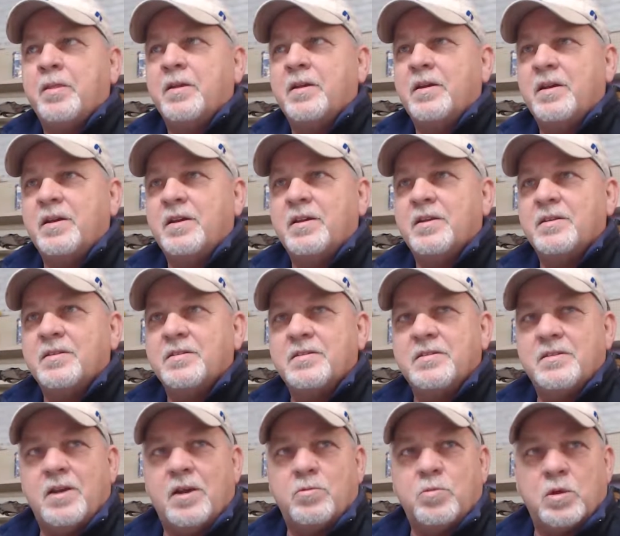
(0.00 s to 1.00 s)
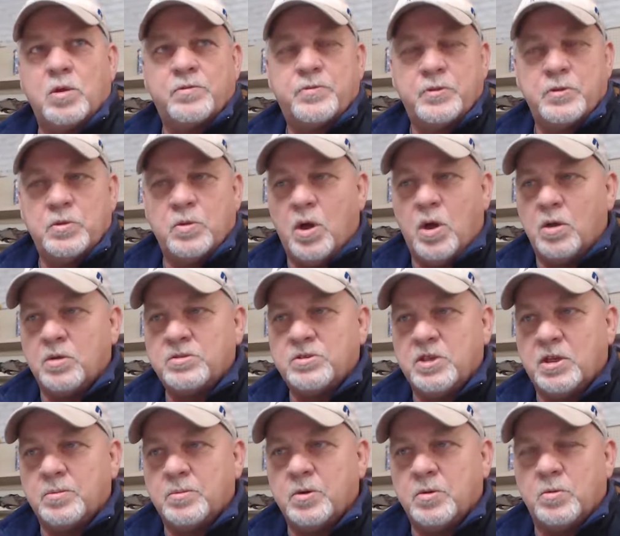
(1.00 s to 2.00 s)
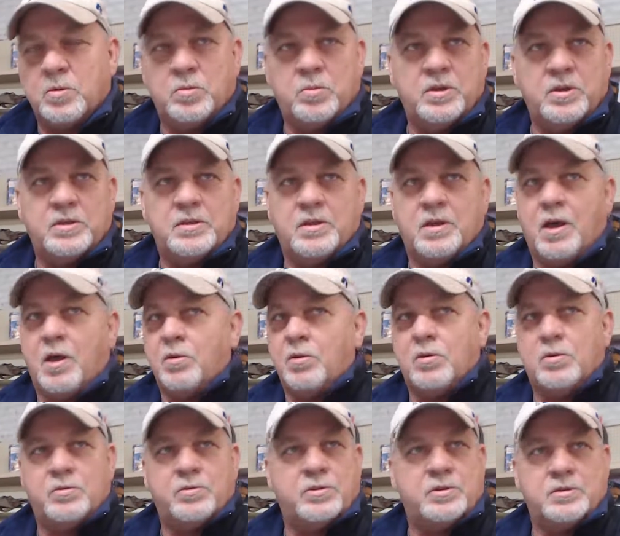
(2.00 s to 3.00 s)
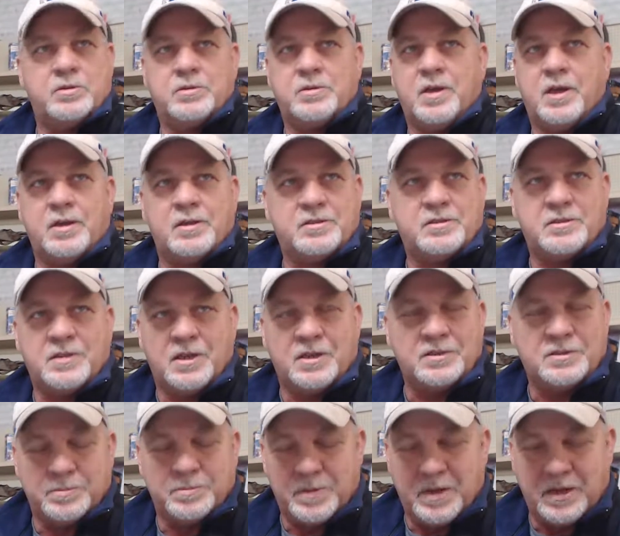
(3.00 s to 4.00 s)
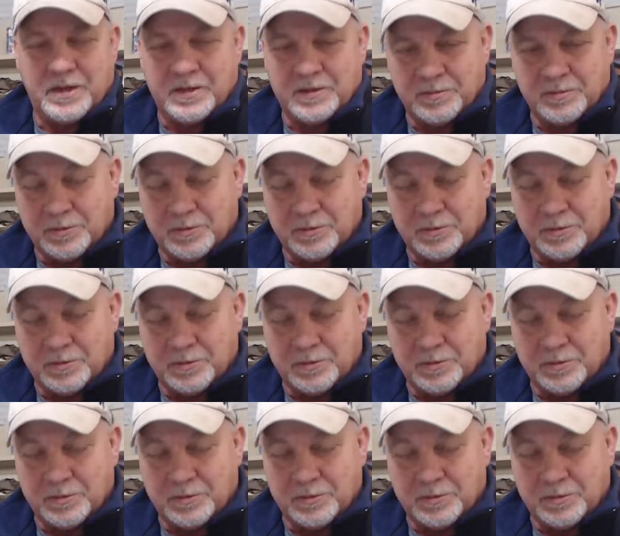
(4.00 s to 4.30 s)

I worked for you all summer. We went all over the United States about it.